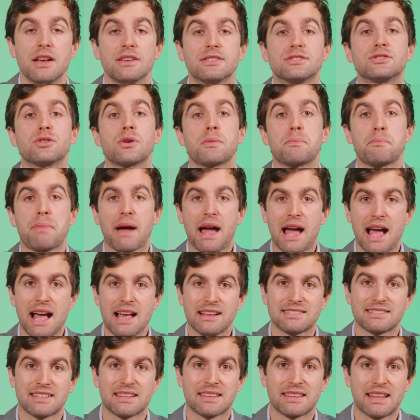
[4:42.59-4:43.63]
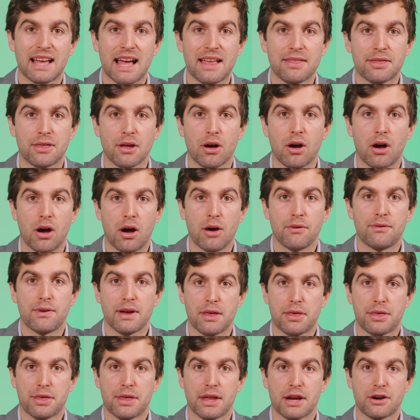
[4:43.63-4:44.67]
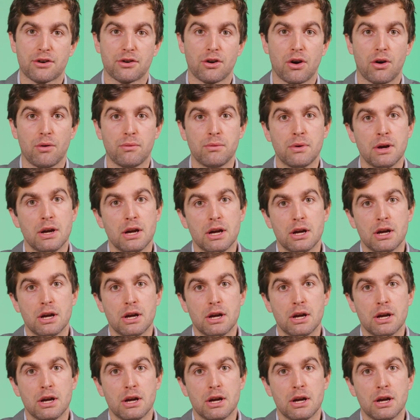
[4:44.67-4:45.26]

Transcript: surpassed that of Ethereum,